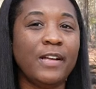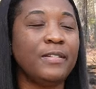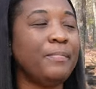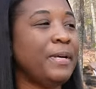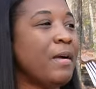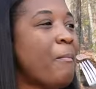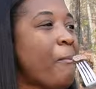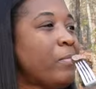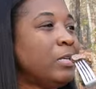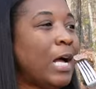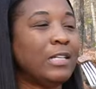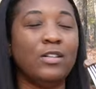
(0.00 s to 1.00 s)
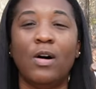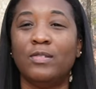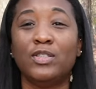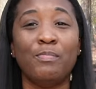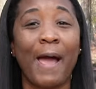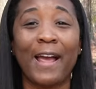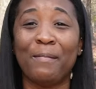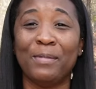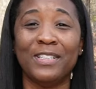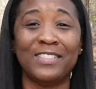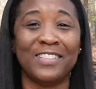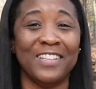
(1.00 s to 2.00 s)
guys in bed. I know I'm smacking,
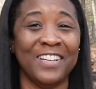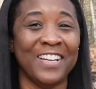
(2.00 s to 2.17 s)
but it's good.